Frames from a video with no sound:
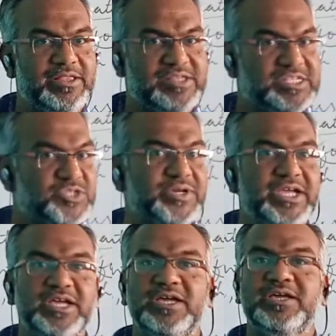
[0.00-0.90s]
the
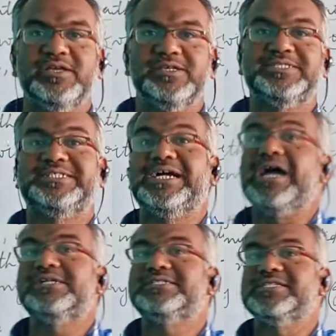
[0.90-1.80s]
tree
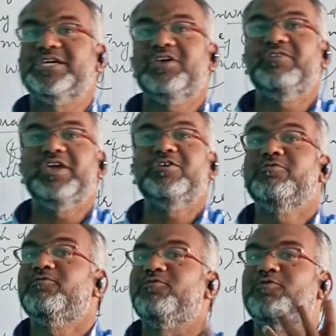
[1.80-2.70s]
starts
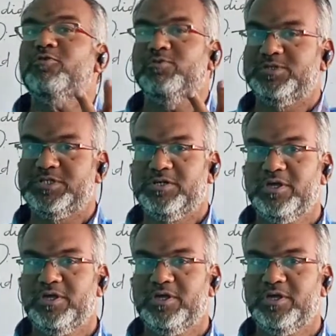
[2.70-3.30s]
giving fruit.